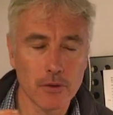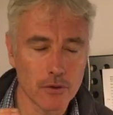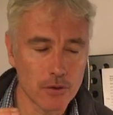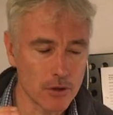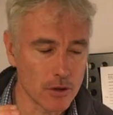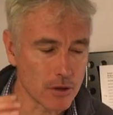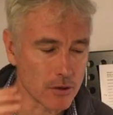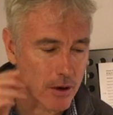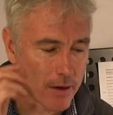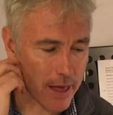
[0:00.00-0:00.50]

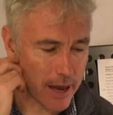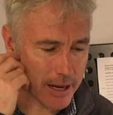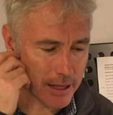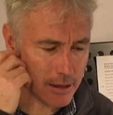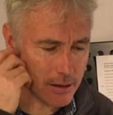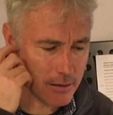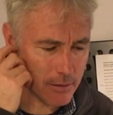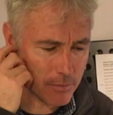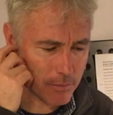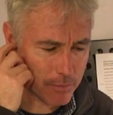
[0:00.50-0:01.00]
Just try that
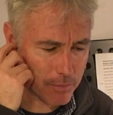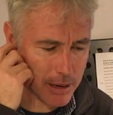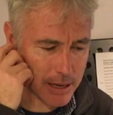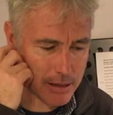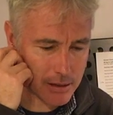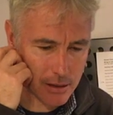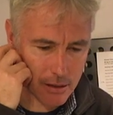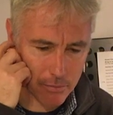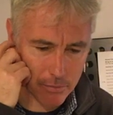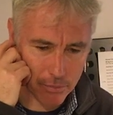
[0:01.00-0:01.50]
little
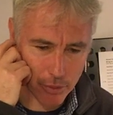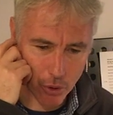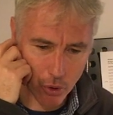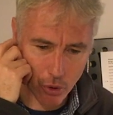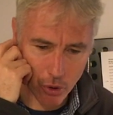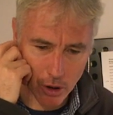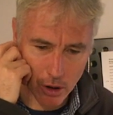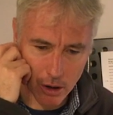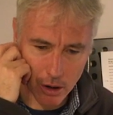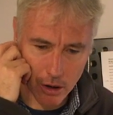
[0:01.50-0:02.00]
bit.
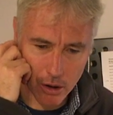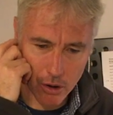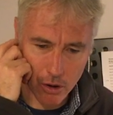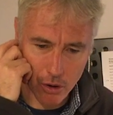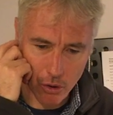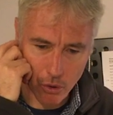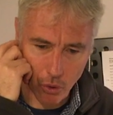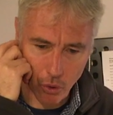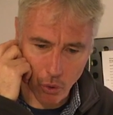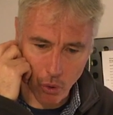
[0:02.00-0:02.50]
Pour le
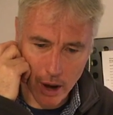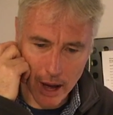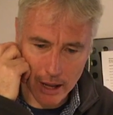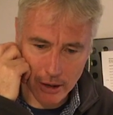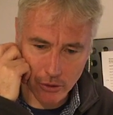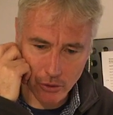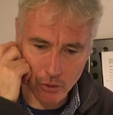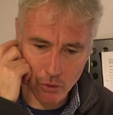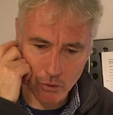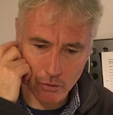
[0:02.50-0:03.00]
roi
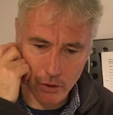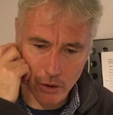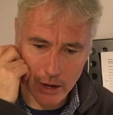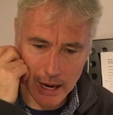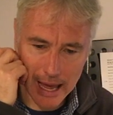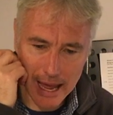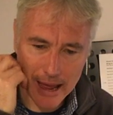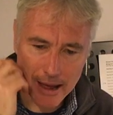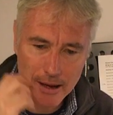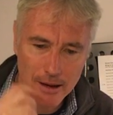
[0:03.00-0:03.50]

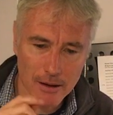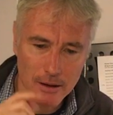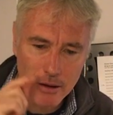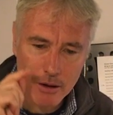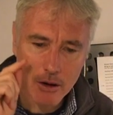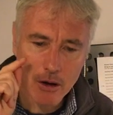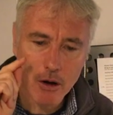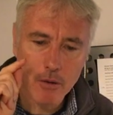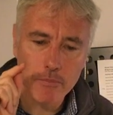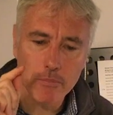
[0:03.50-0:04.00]
Nouvelet.
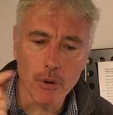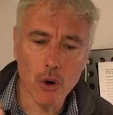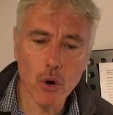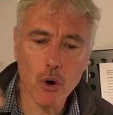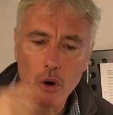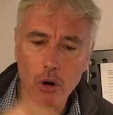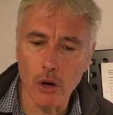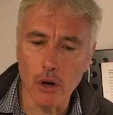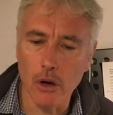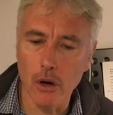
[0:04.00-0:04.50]

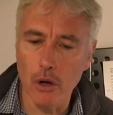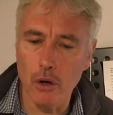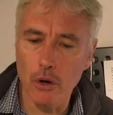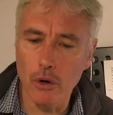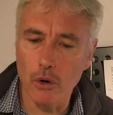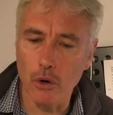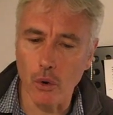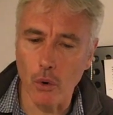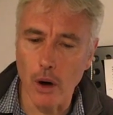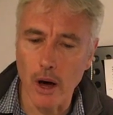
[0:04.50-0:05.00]
Pour le
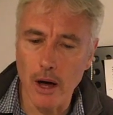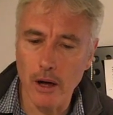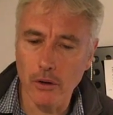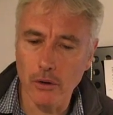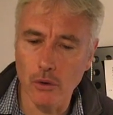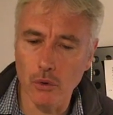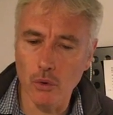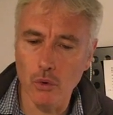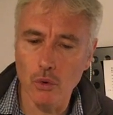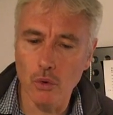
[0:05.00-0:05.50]
roi
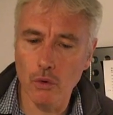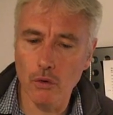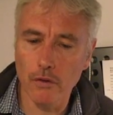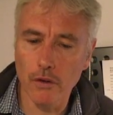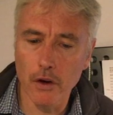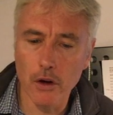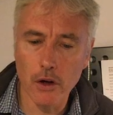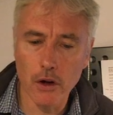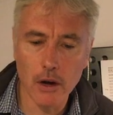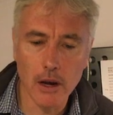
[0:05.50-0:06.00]

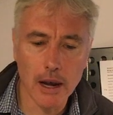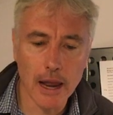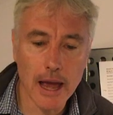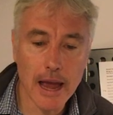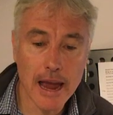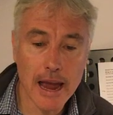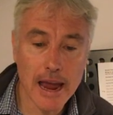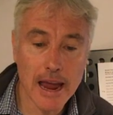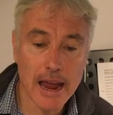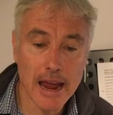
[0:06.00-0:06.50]

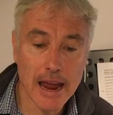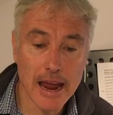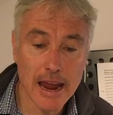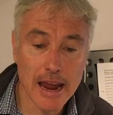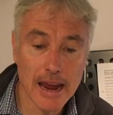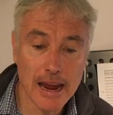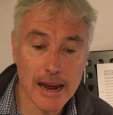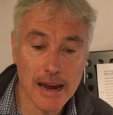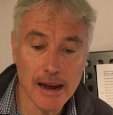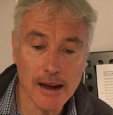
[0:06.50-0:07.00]

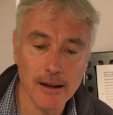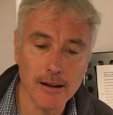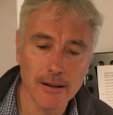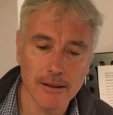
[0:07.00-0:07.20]
Nouvelet.